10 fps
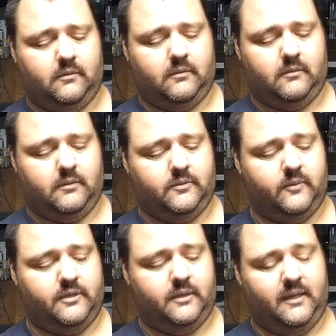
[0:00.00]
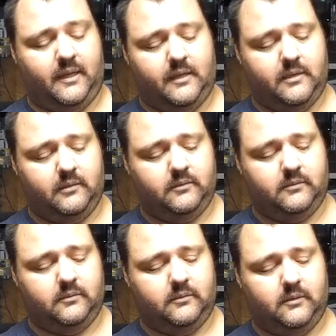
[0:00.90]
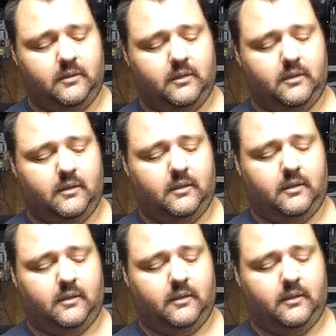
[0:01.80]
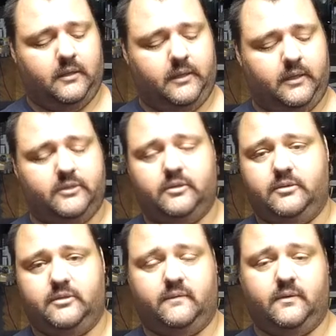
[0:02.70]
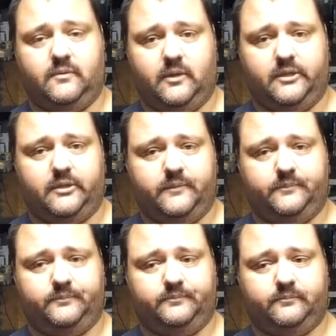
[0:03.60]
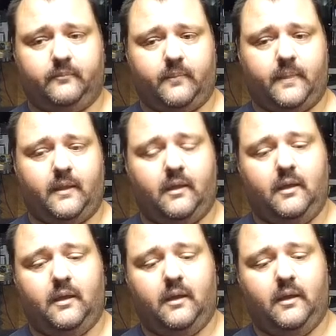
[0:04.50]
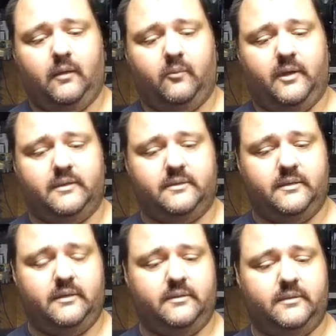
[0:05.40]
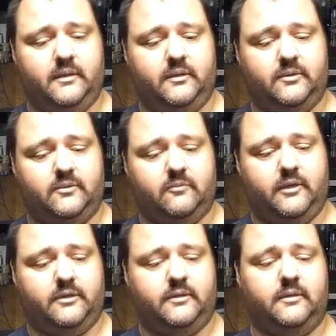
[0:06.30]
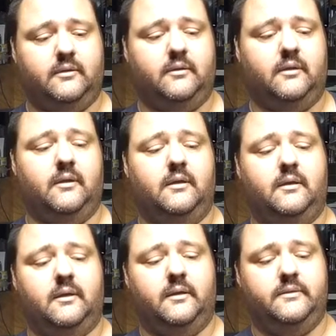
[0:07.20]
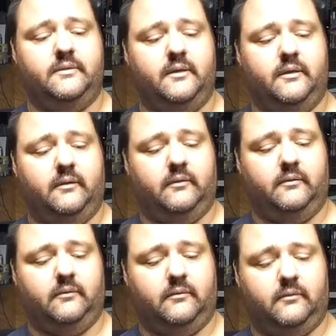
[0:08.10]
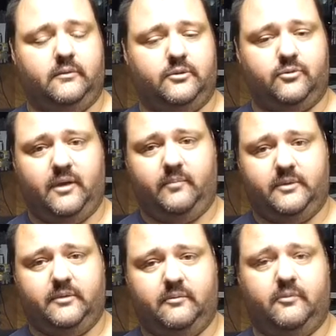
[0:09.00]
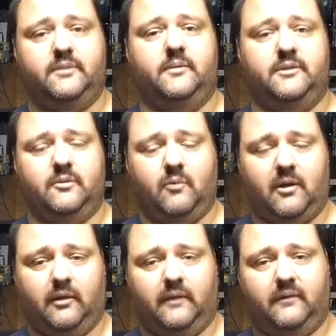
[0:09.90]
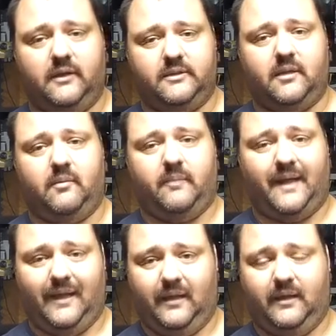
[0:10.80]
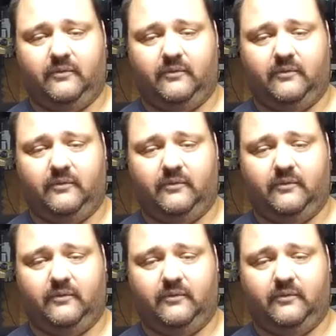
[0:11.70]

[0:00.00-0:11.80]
switch again, and then it searches for the switch. And when it sees that the switch is then tripped, which means the water level has come up high enough,